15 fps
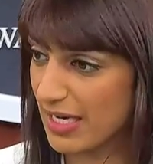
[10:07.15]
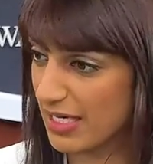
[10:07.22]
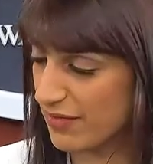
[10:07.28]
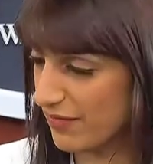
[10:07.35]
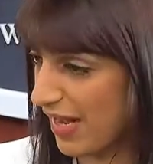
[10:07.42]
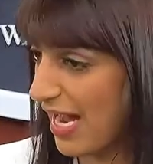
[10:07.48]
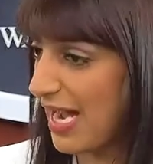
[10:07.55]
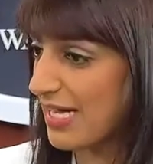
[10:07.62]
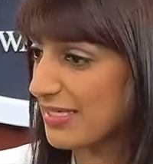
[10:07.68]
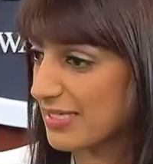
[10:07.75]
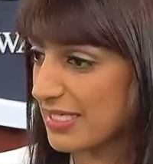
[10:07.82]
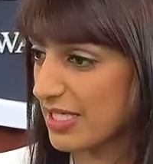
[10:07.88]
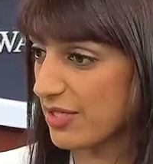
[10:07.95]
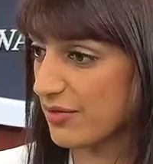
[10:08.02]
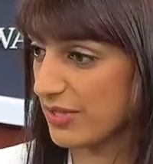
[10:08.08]
And if
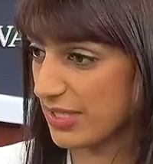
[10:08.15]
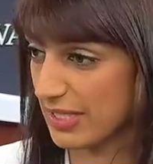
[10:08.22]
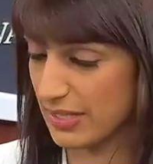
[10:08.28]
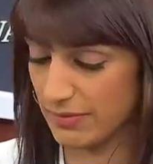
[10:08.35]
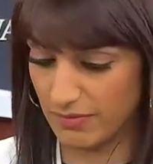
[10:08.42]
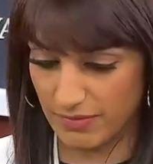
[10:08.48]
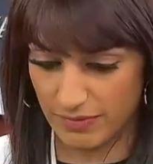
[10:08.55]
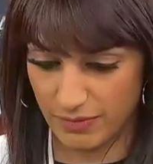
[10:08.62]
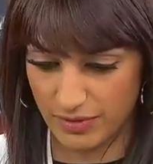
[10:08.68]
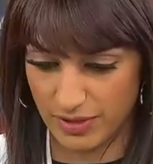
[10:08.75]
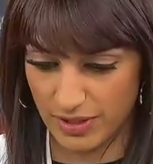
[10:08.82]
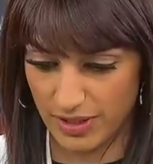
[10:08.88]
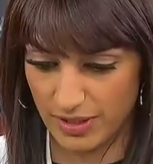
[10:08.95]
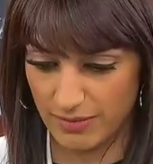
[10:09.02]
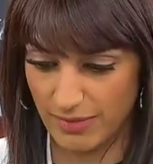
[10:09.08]
asked, DOD
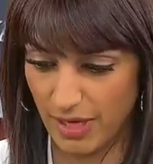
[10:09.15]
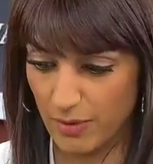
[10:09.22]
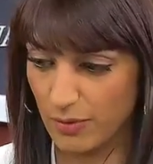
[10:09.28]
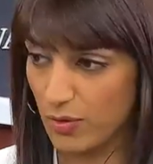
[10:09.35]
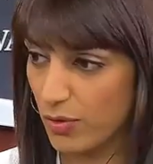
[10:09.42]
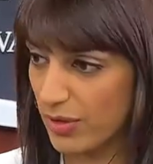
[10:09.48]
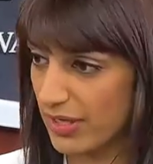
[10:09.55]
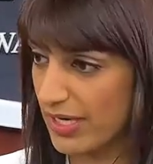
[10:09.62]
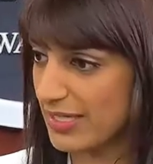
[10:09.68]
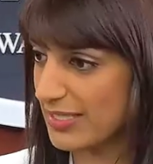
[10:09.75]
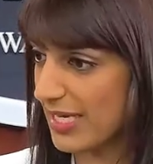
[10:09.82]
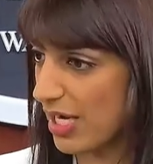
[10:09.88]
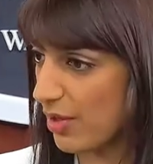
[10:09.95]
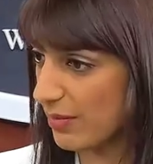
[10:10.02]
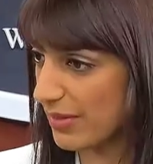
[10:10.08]
to help coordinate,
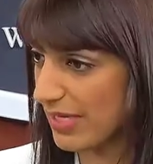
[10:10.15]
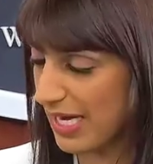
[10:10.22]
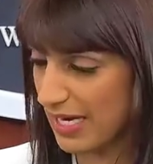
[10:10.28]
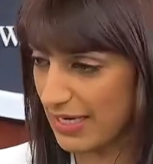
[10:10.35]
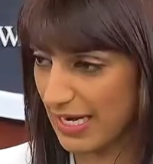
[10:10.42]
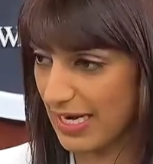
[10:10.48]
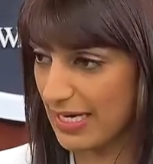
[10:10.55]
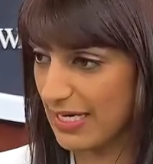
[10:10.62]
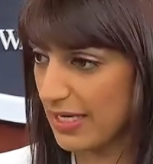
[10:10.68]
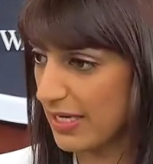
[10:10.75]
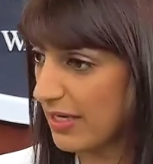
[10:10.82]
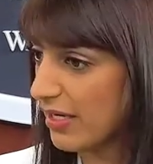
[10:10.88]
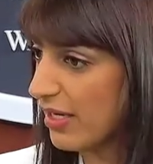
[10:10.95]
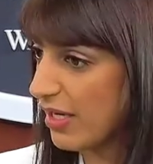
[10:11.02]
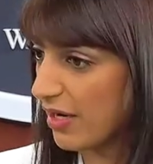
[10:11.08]
to help get aid
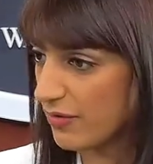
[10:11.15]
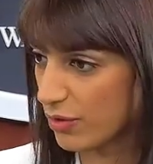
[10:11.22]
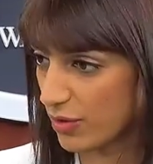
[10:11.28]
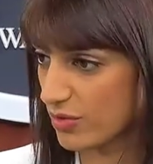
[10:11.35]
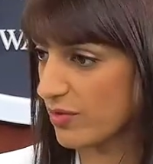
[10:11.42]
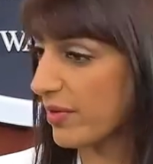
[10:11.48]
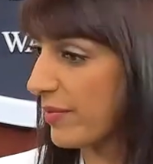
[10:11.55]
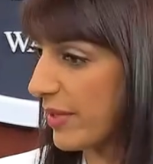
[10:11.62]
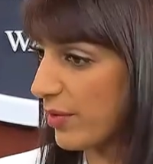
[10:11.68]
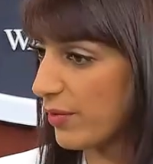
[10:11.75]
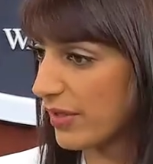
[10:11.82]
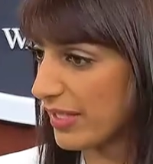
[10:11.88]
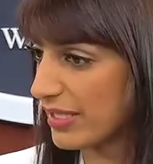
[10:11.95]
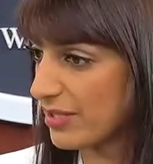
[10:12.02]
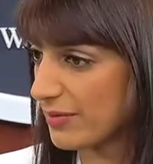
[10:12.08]
in, of course, we'd be
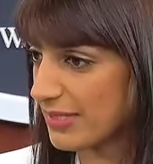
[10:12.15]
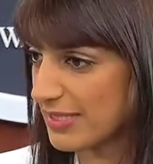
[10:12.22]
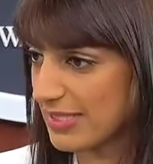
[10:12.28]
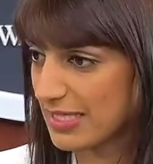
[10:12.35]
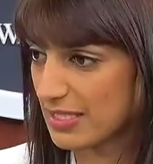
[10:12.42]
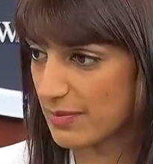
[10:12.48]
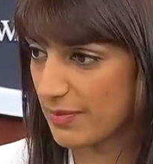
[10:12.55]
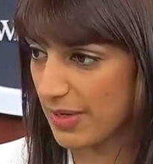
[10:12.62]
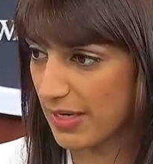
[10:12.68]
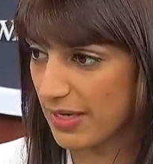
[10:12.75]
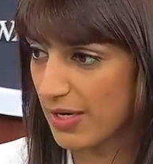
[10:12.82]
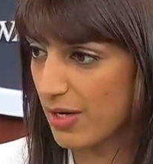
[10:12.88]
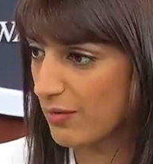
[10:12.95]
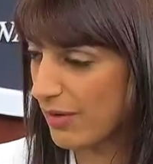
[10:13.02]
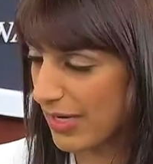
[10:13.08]
willing to assist. But
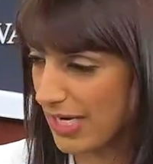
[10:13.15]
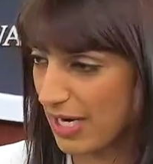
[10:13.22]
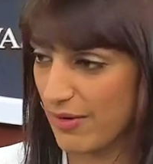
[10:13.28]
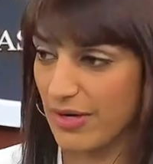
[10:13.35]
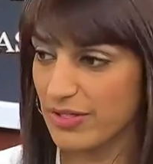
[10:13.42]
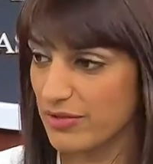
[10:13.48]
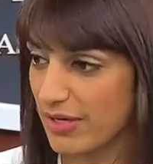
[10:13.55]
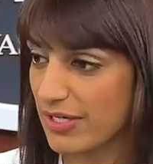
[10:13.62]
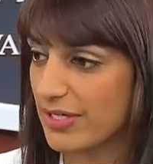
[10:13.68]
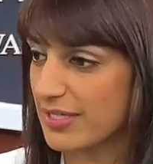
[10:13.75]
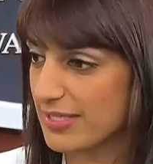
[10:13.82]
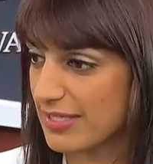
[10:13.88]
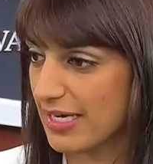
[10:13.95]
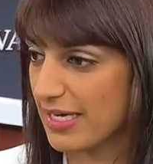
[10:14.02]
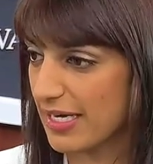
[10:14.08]
right now, I'd direct you
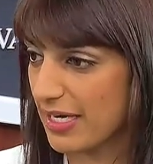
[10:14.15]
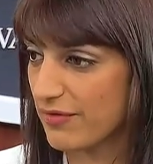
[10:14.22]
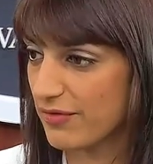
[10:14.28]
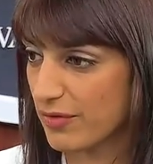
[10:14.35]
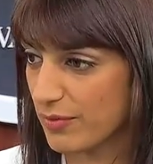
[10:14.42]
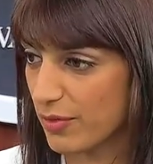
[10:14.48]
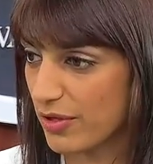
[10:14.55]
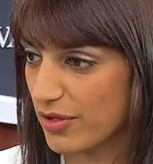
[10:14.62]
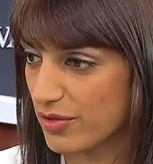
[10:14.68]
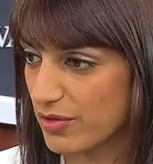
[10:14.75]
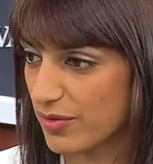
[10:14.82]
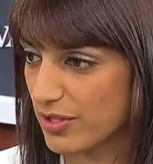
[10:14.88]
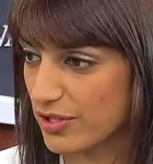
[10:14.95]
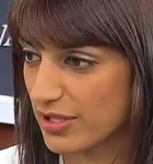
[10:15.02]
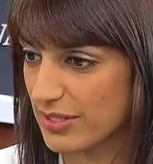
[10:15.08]
to state and aid for more of those
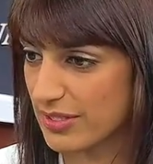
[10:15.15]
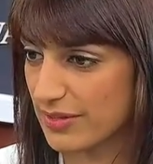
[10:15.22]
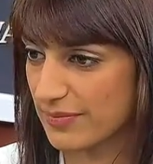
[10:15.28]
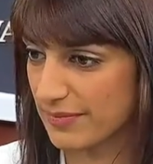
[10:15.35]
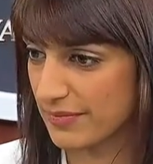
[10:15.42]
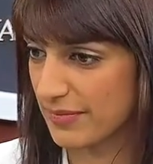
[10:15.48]
questions.